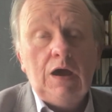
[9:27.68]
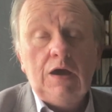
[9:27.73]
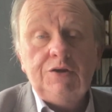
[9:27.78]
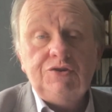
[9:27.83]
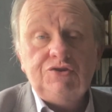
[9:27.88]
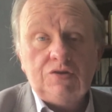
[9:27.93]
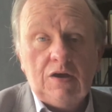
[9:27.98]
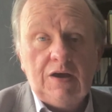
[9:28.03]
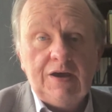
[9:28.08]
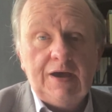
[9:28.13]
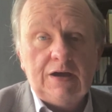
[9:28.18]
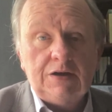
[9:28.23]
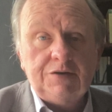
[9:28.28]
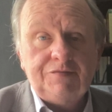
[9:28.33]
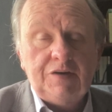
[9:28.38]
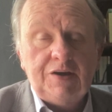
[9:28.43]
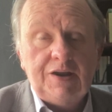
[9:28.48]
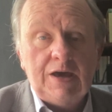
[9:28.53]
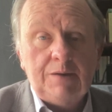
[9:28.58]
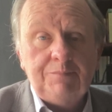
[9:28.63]
Try
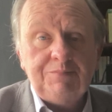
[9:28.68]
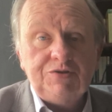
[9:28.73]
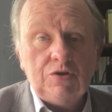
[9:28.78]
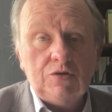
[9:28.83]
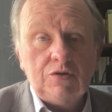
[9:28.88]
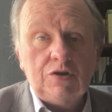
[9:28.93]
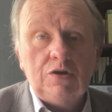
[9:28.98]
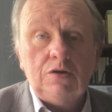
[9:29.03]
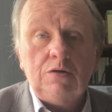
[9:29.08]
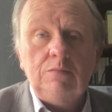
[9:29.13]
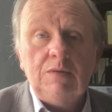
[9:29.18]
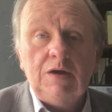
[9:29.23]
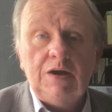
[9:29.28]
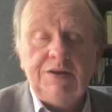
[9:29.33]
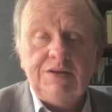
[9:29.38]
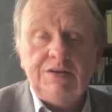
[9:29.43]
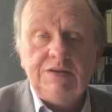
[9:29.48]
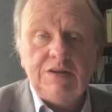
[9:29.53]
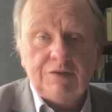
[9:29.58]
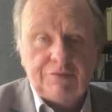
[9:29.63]
alfredapp.com
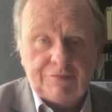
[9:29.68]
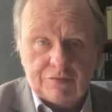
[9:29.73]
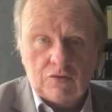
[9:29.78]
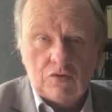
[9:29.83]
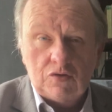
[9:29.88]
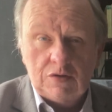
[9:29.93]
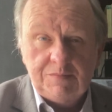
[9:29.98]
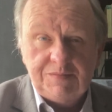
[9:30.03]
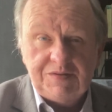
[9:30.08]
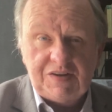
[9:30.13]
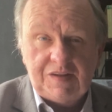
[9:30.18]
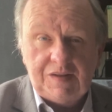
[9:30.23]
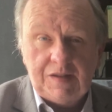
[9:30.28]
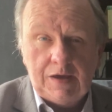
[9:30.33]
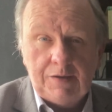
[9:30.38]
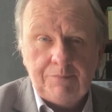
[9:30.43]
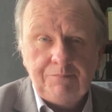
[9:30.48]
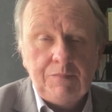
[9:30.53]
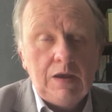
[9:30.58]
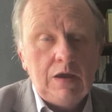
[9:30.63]
and the forums in
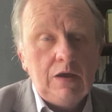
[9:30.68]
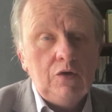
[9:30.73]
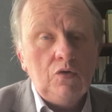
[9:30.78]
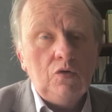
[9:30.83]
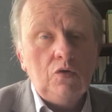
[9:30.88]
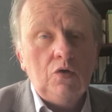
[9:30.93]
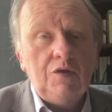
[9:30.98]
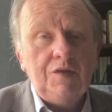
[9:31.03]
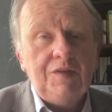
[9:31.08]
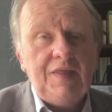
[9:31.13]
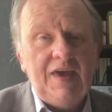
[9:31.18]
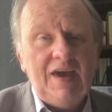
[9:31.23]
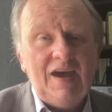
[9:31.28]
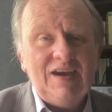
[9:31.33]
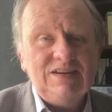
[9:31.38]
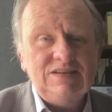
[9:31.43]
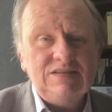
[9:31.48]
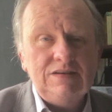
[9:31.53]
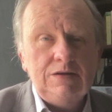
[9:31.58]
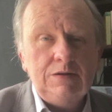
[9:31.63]
there. Or the
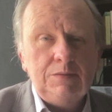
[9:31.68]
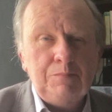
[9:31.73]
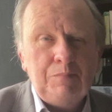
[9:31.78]
excellent